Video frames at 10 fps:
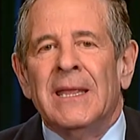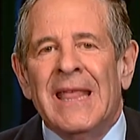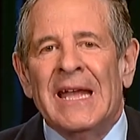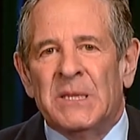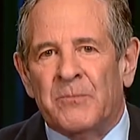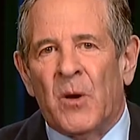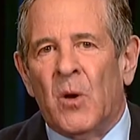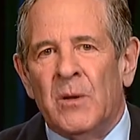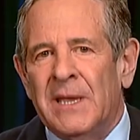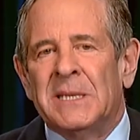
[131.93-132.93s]
That's
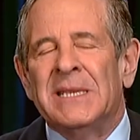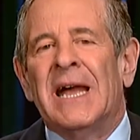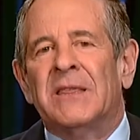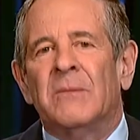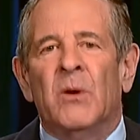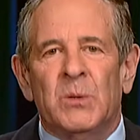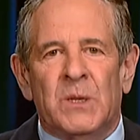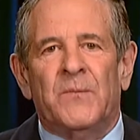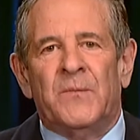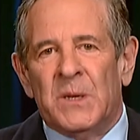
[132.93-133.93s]
burn. It's not the
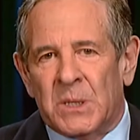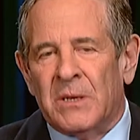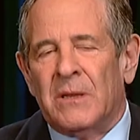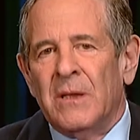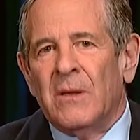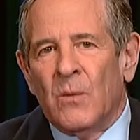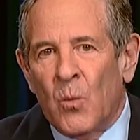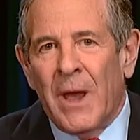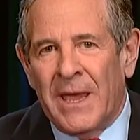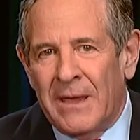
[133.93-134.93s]
most efficient
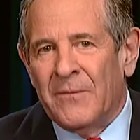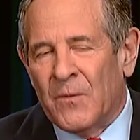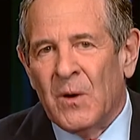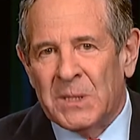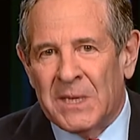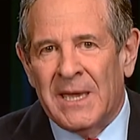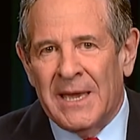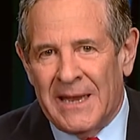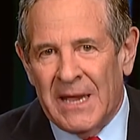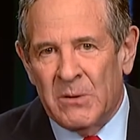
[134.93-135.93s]
way for us to
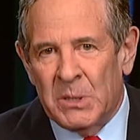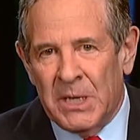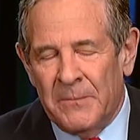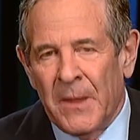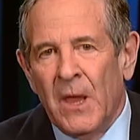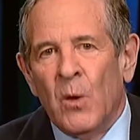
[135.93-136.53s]
get energy.